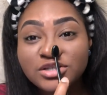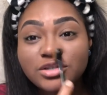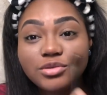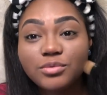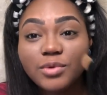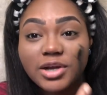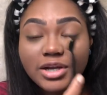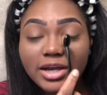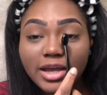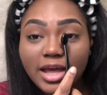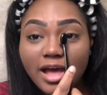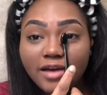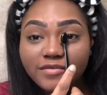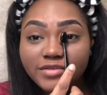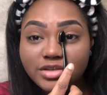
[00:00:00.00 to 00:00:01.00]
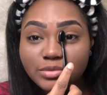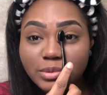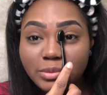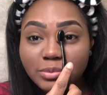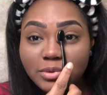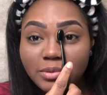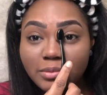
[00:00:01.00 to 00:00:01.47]
you want to catfish
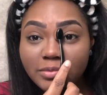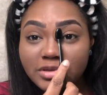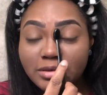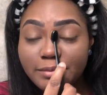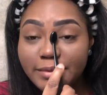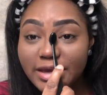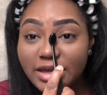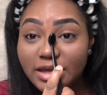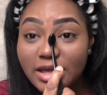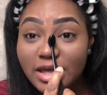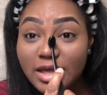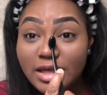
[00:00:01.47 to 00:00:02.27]
people to make